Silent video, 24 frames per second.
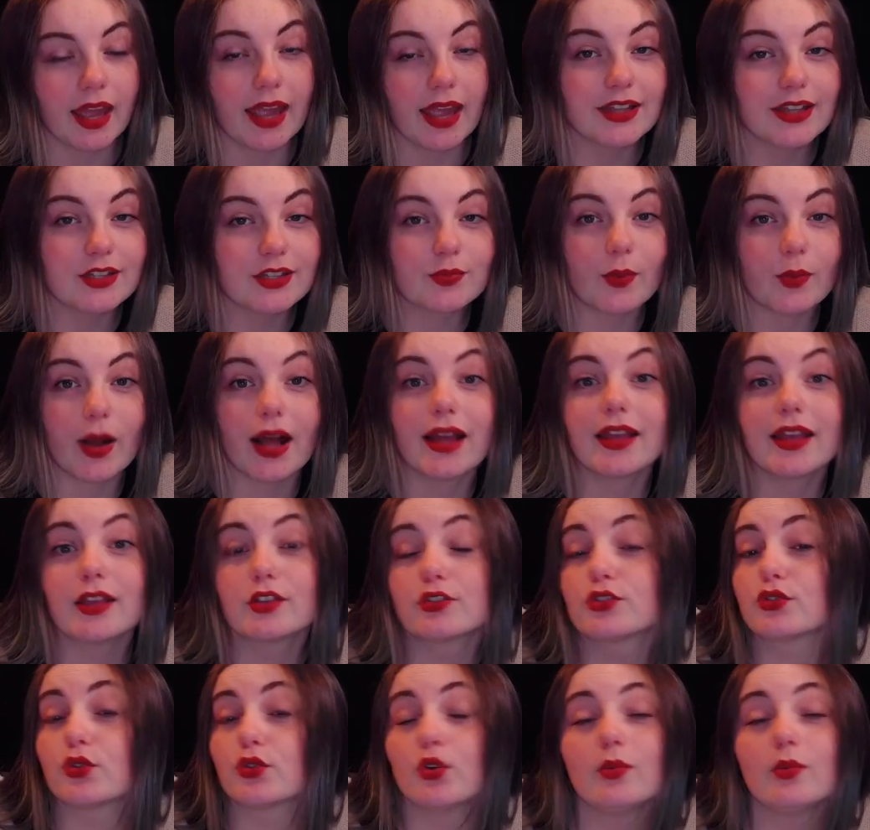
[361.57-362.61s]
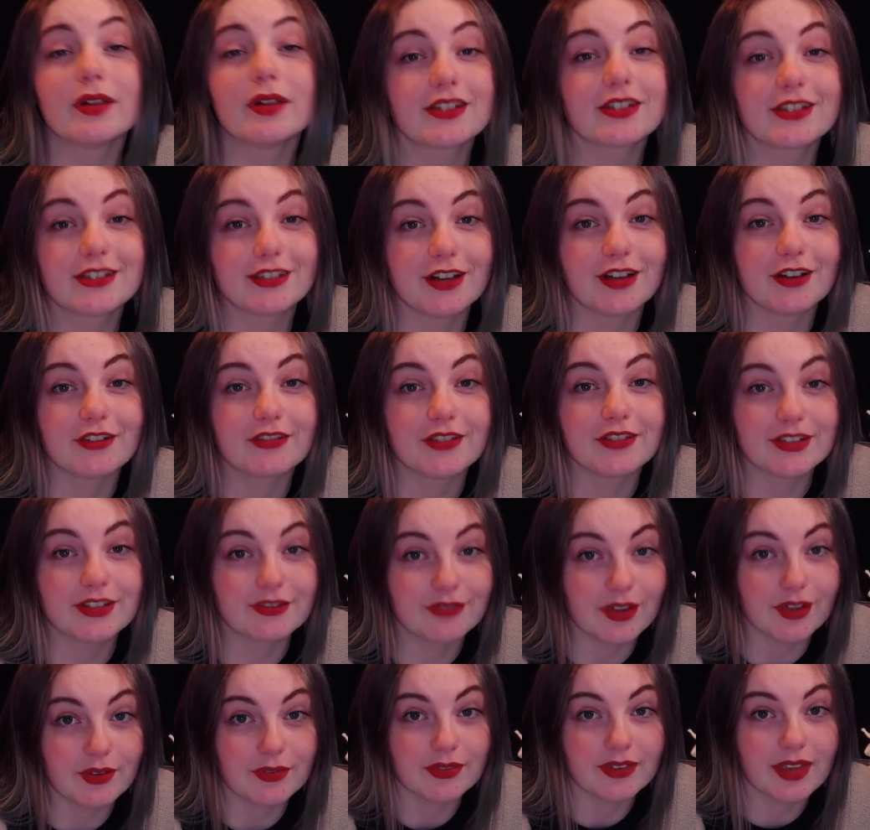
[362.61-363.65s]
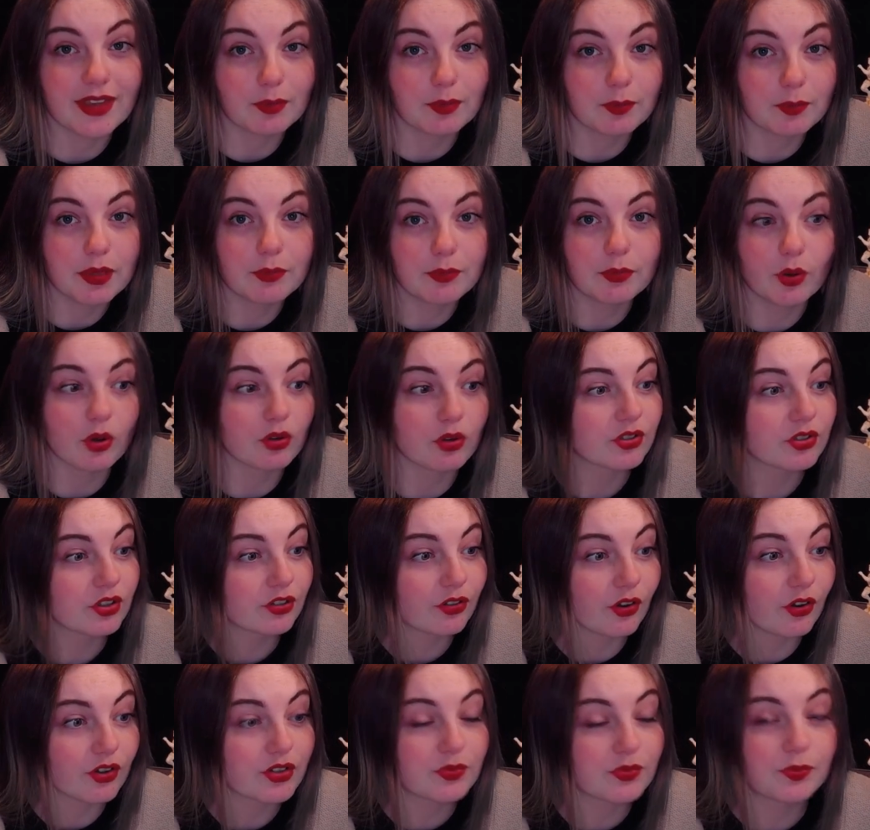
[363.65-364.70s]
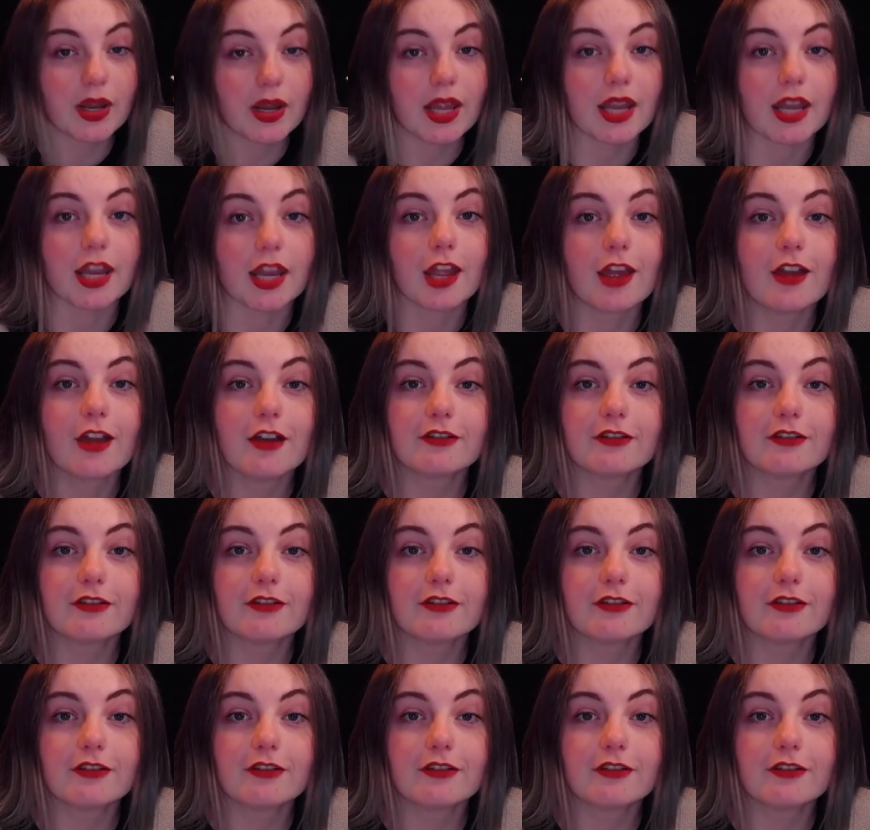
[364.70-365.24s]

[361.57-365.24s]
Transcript: Hence why so stuff is found in peat bogs across Britain.